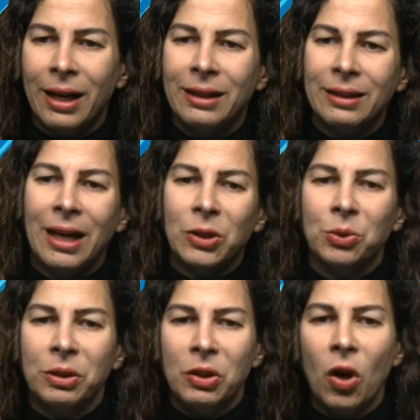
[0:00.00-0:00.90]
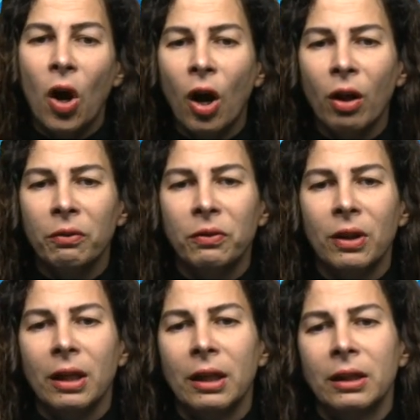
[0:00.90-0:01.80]
and it actually calls
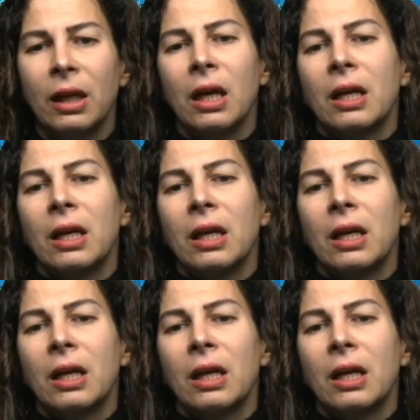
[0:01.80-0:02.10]
in